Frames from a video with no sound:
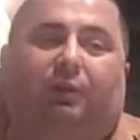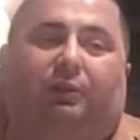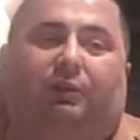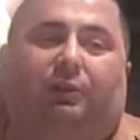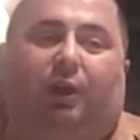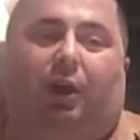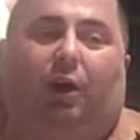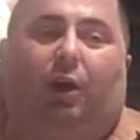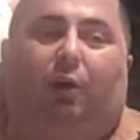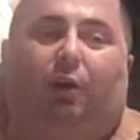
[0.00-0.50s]

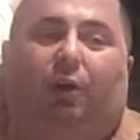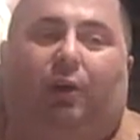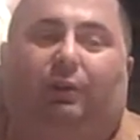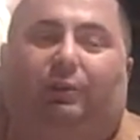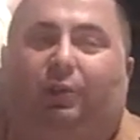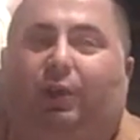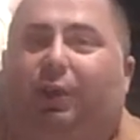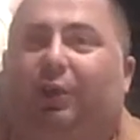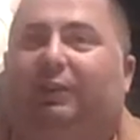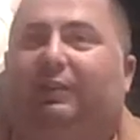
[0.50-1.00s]
So
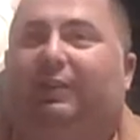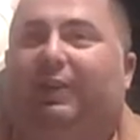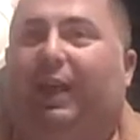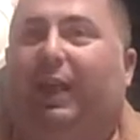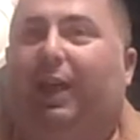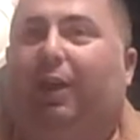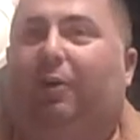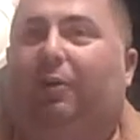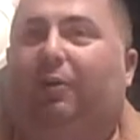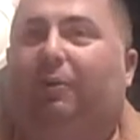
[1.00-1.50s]
it turns
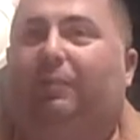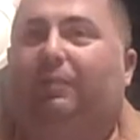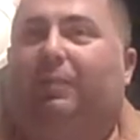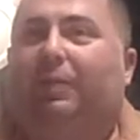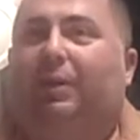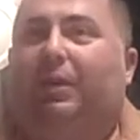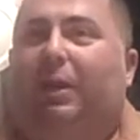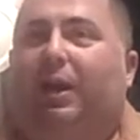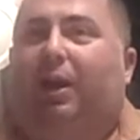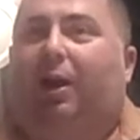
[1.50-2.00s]
out
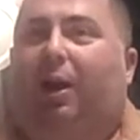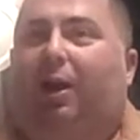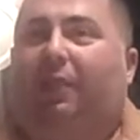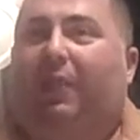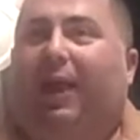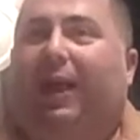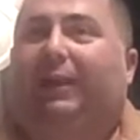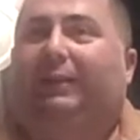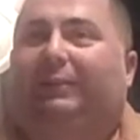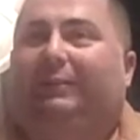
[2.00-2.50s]

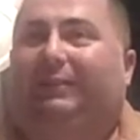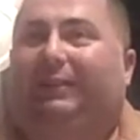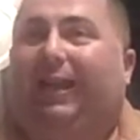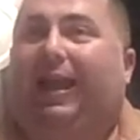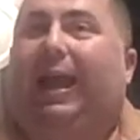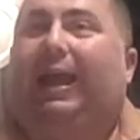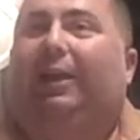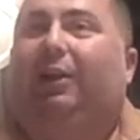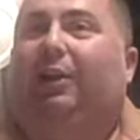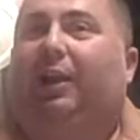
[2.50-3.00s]
on that
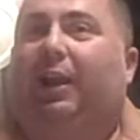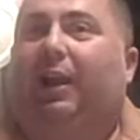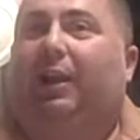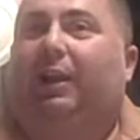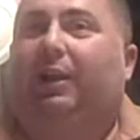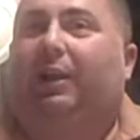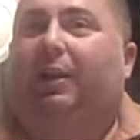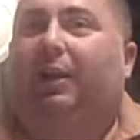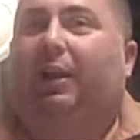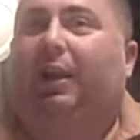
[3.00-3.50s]

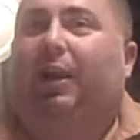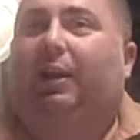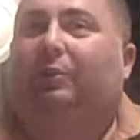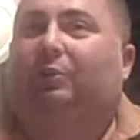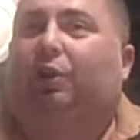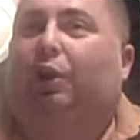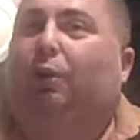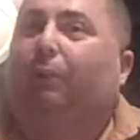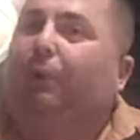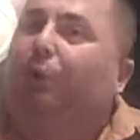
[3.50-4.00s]
Saturday,
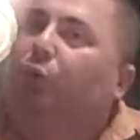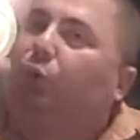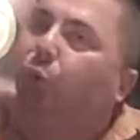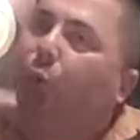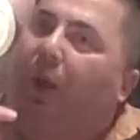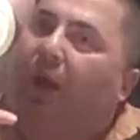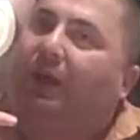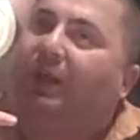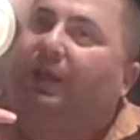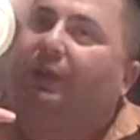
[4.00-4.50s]
October
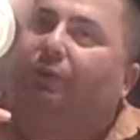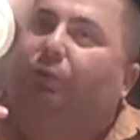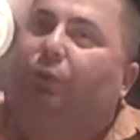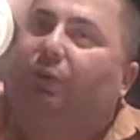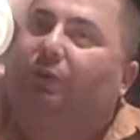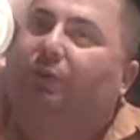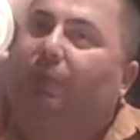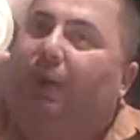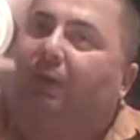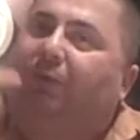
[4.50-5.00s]
20th,
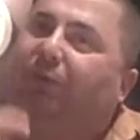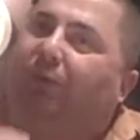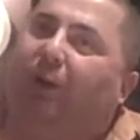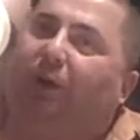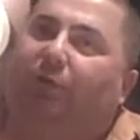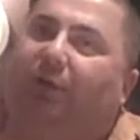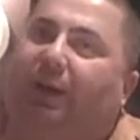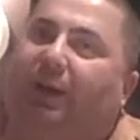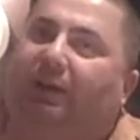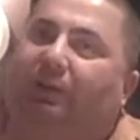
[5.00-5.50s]
was my
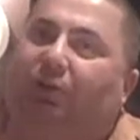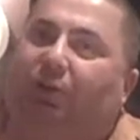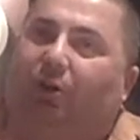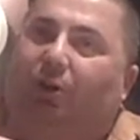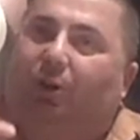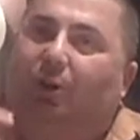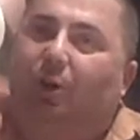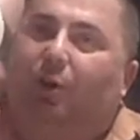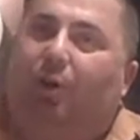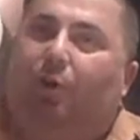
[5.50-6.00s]
fundraiser.
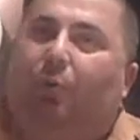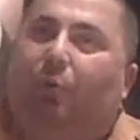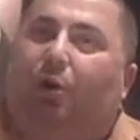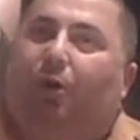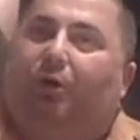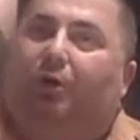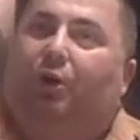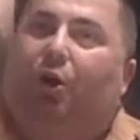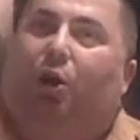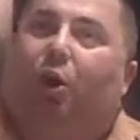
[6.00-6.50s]

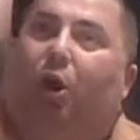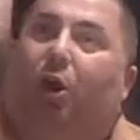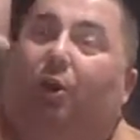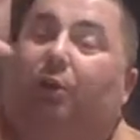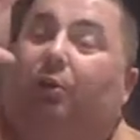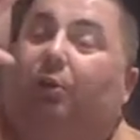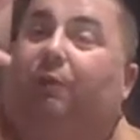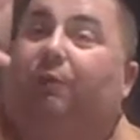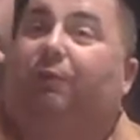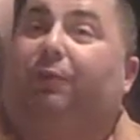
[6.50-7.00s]
Well, the
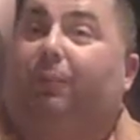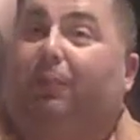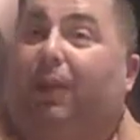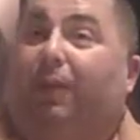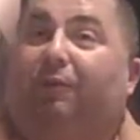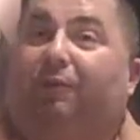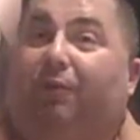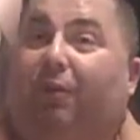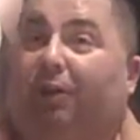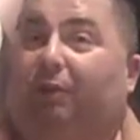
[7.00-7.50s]
article for
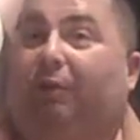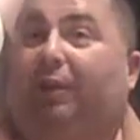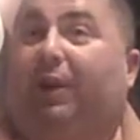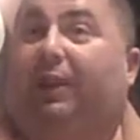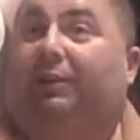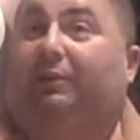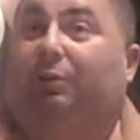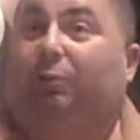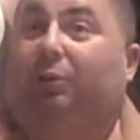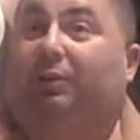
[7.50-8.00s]
my
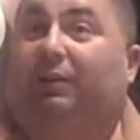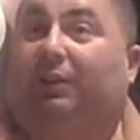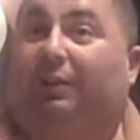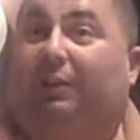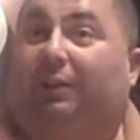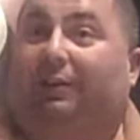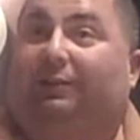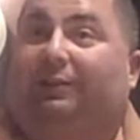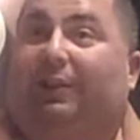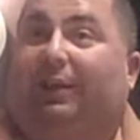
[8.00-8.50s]
fundraiser was
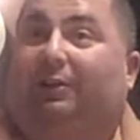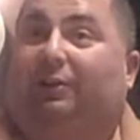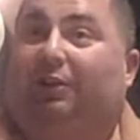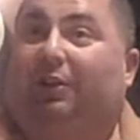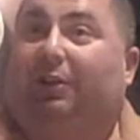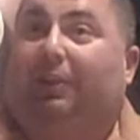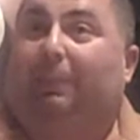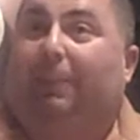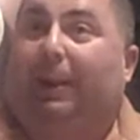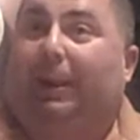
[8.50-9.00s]
in this
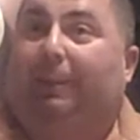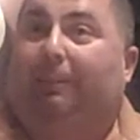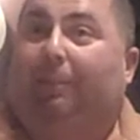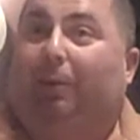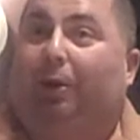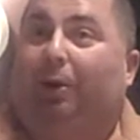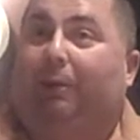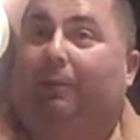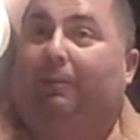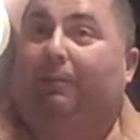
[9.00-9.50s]
section of the
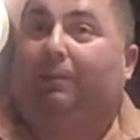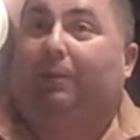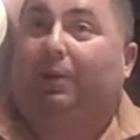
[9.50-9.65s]
paper,